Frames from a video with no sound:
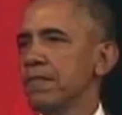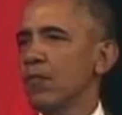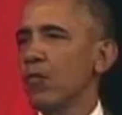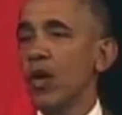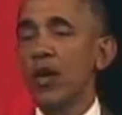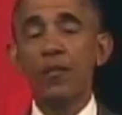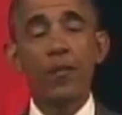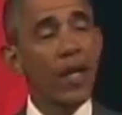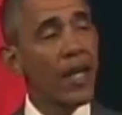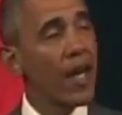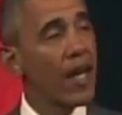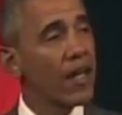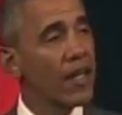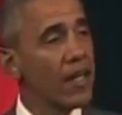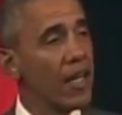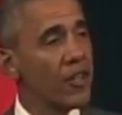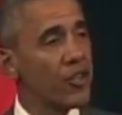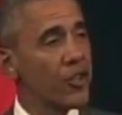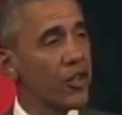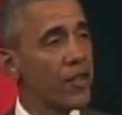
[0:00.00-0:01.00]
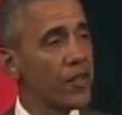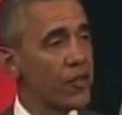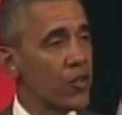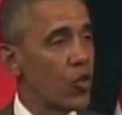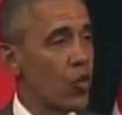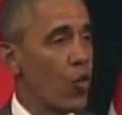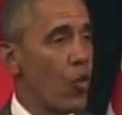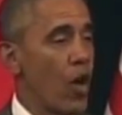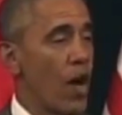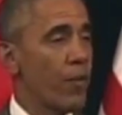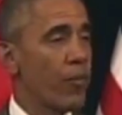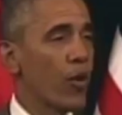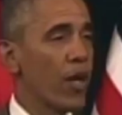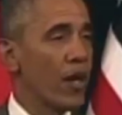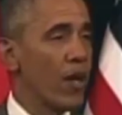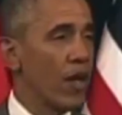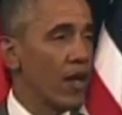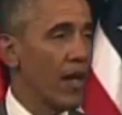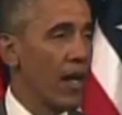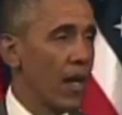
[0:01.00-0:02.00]
We've begun initiatives to
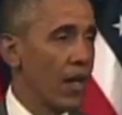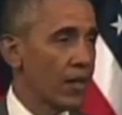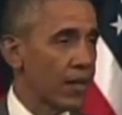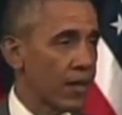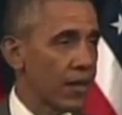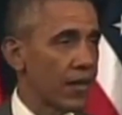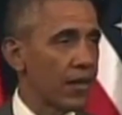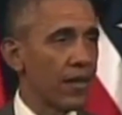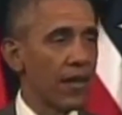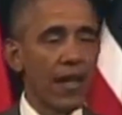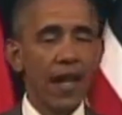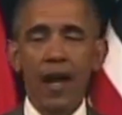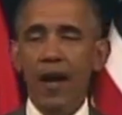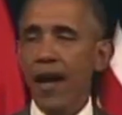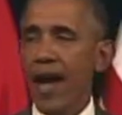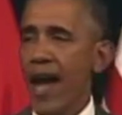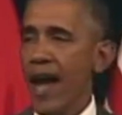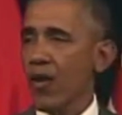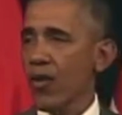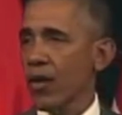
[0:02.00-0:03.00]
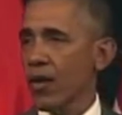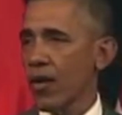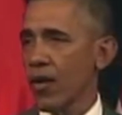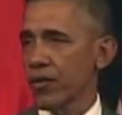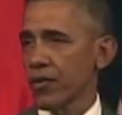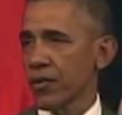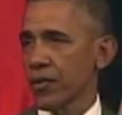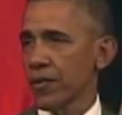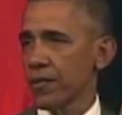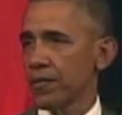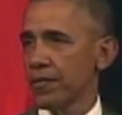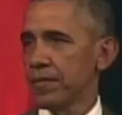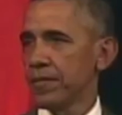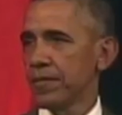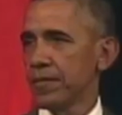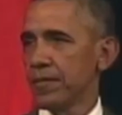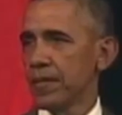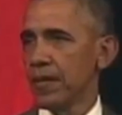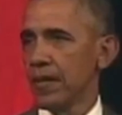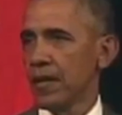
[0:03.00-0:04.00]
cooperate on health and agriculture,
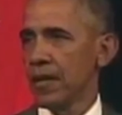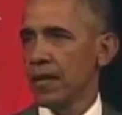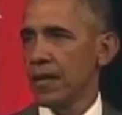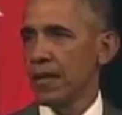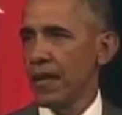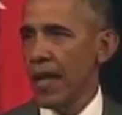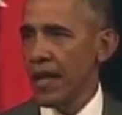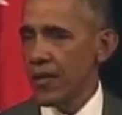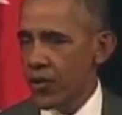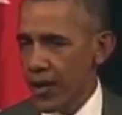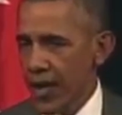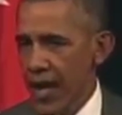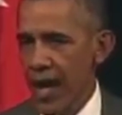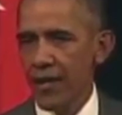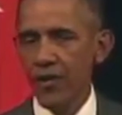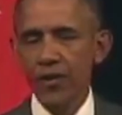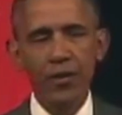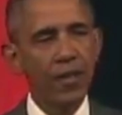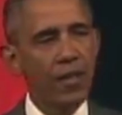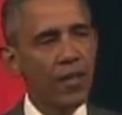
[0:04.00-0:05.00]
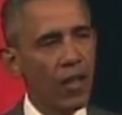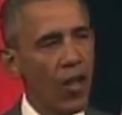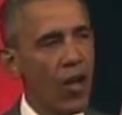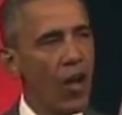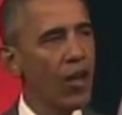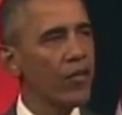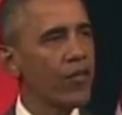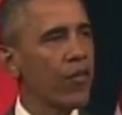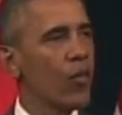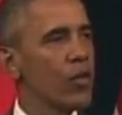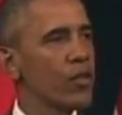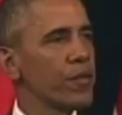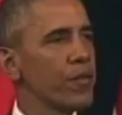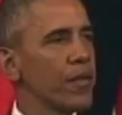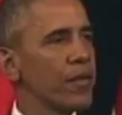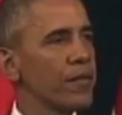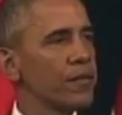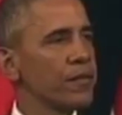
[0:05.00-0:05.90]
education, and law enforcement.